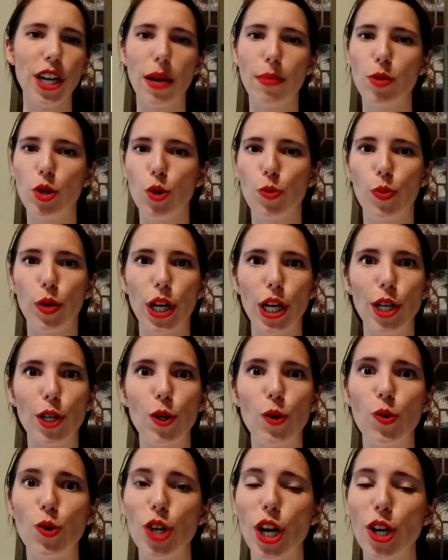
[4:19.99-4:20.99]
I'm just putting
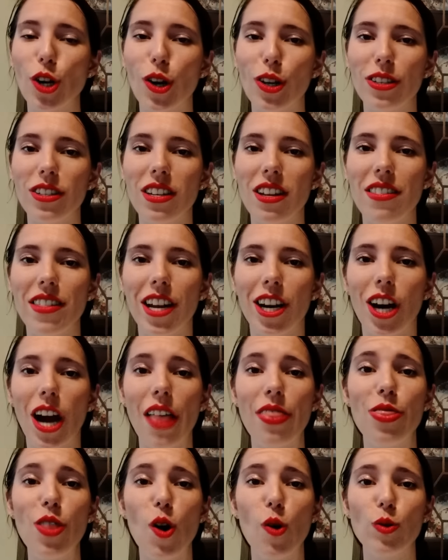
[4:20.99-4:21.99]
two Jane Austen in there,
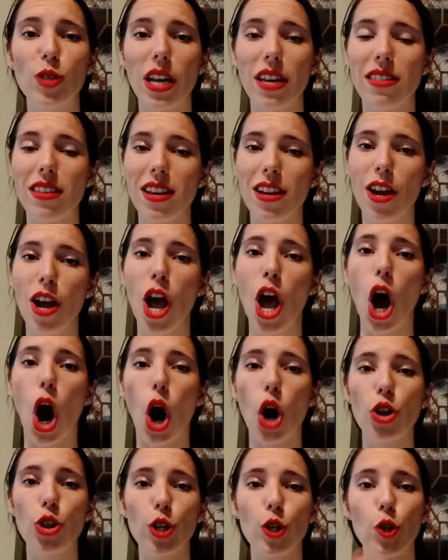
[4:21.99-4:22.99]
and those I think
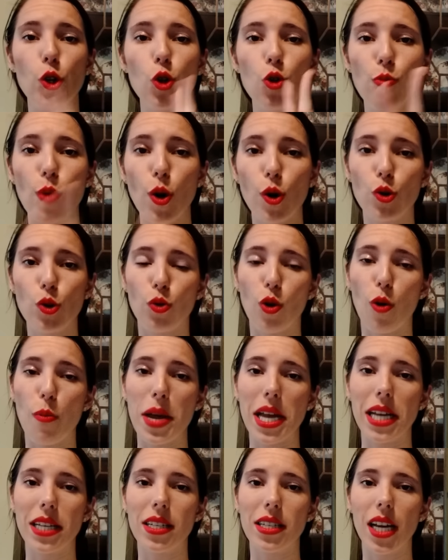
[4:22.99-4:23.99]
are the two most
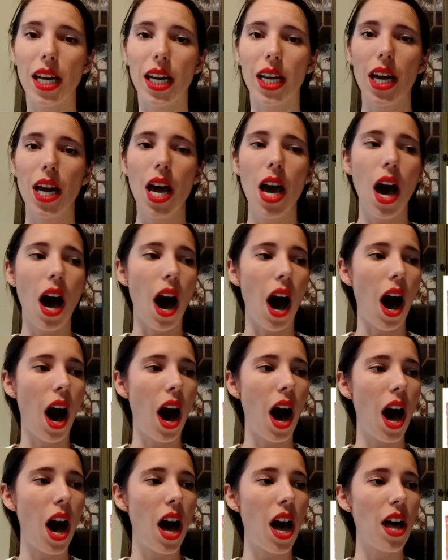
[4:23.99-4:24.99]
romantic.
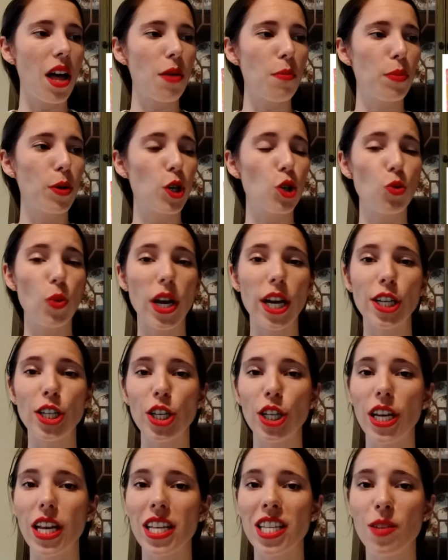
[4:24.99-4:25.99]

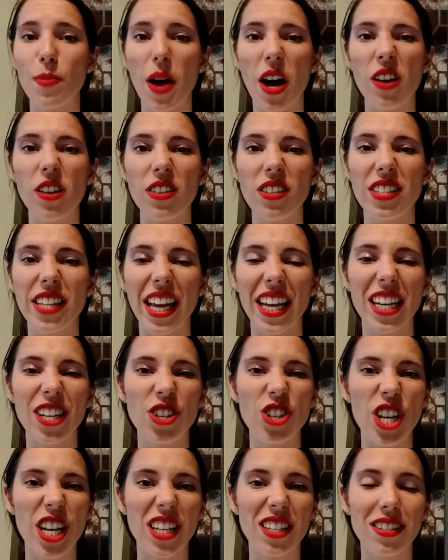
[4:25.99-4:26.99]
Persuasion is about second
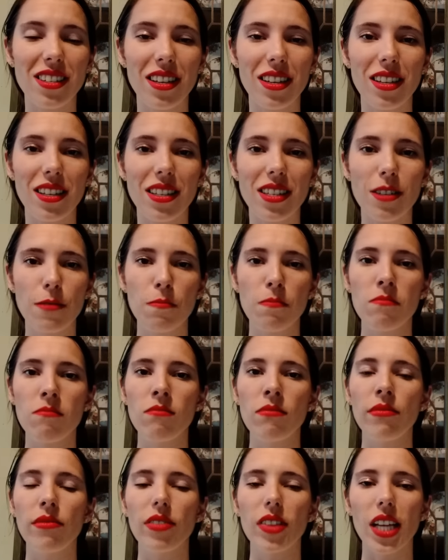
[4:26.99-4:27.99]
chances
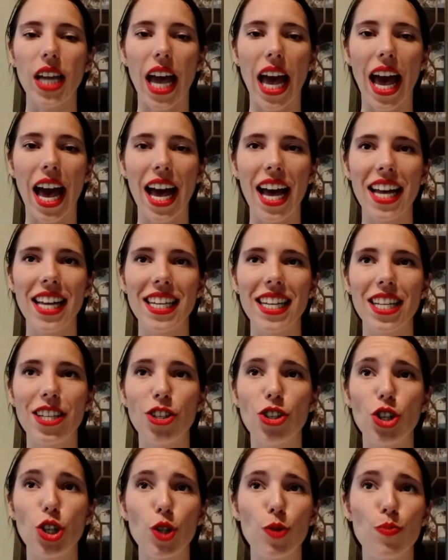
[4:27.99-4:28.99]
and
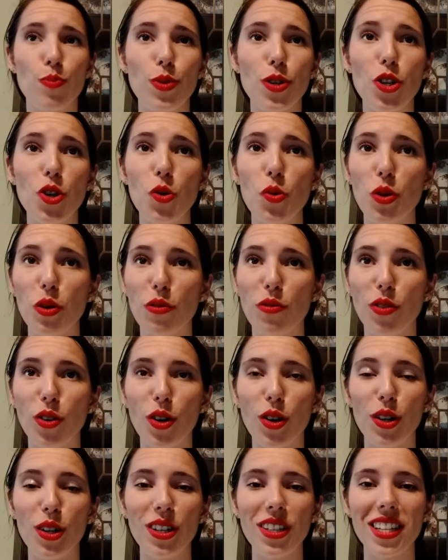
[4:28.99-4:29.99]
is just
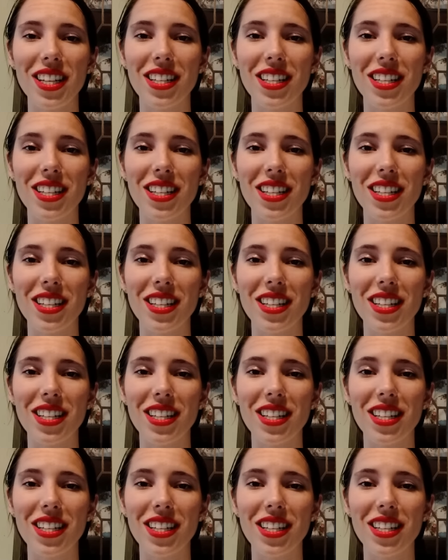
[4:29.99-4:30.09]
beautiful.